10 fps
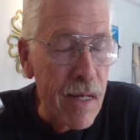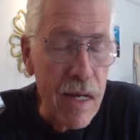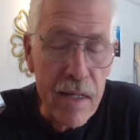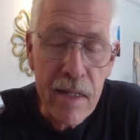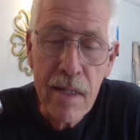
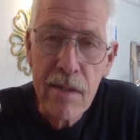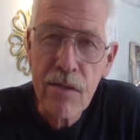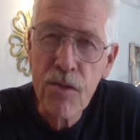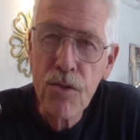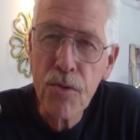I
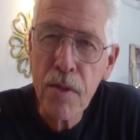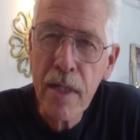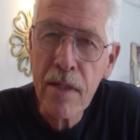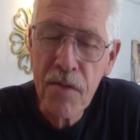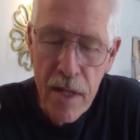guess, 2
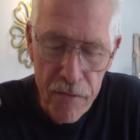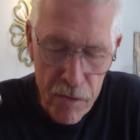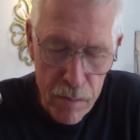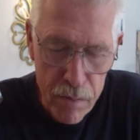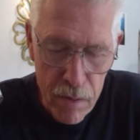days
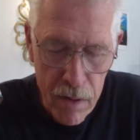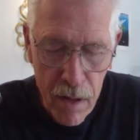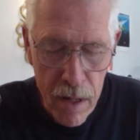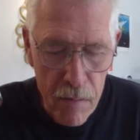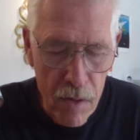after you put it
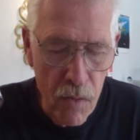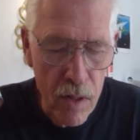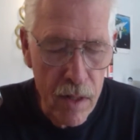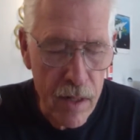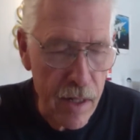on. But
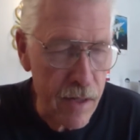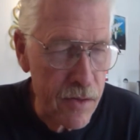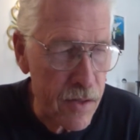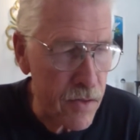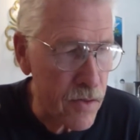what it
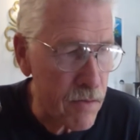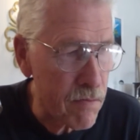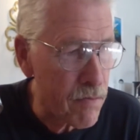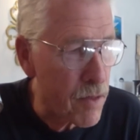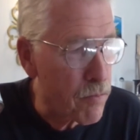is
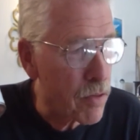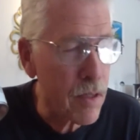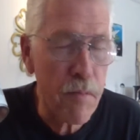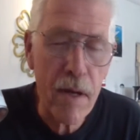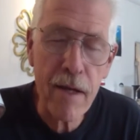you put
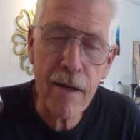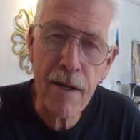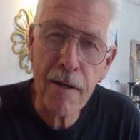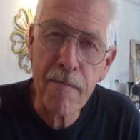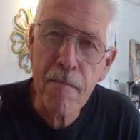the paint
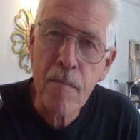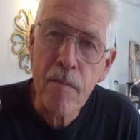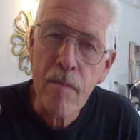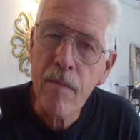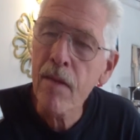on
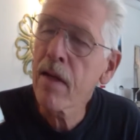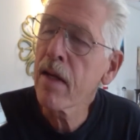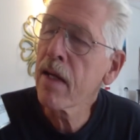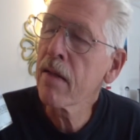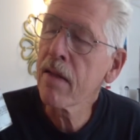
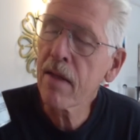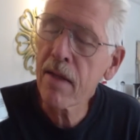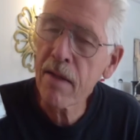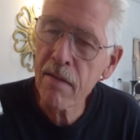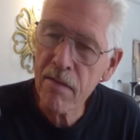and
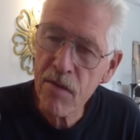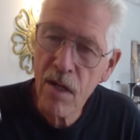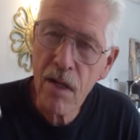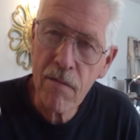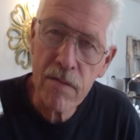the
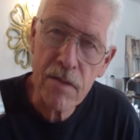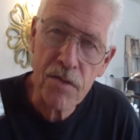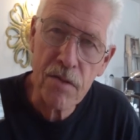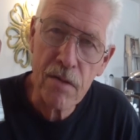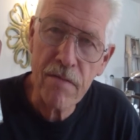
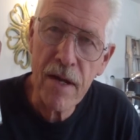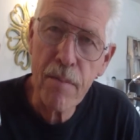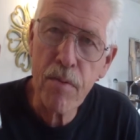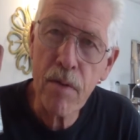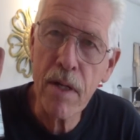solvents are
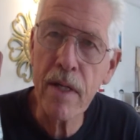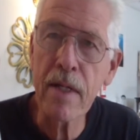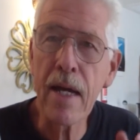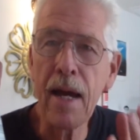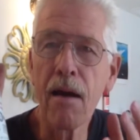
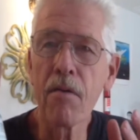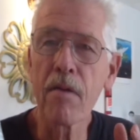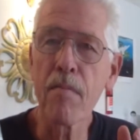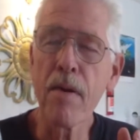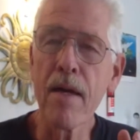evaporating out of
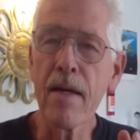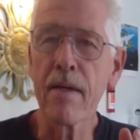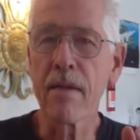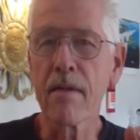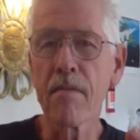the
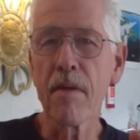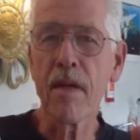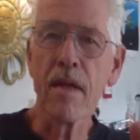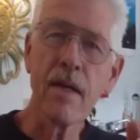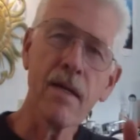paint.
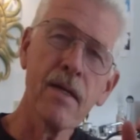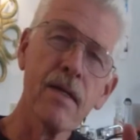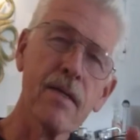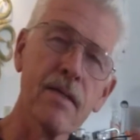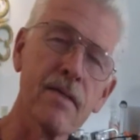
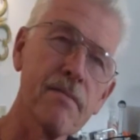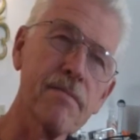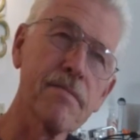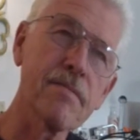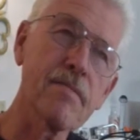And
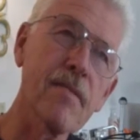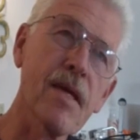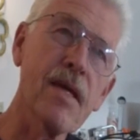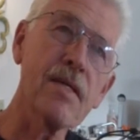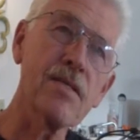
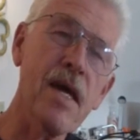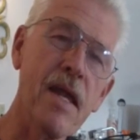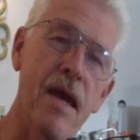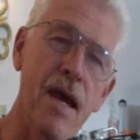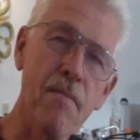as that
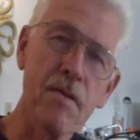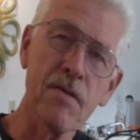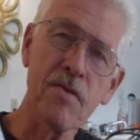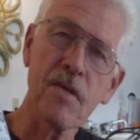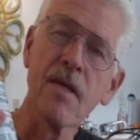
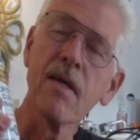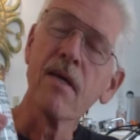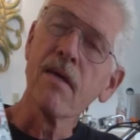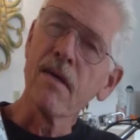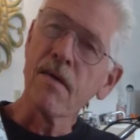happens,
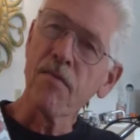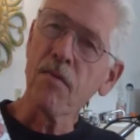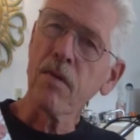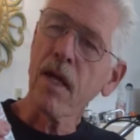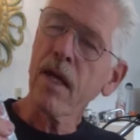if
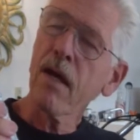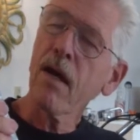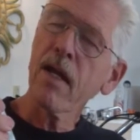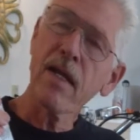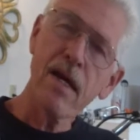you lay
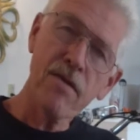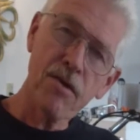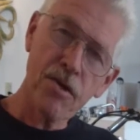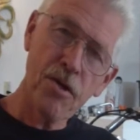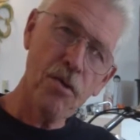on
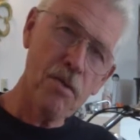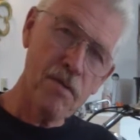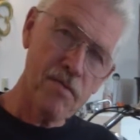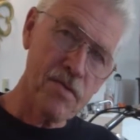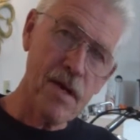another coat
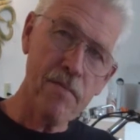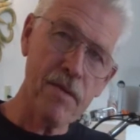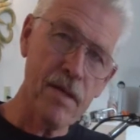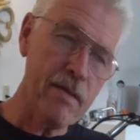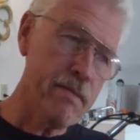of
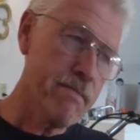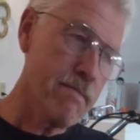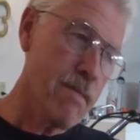something,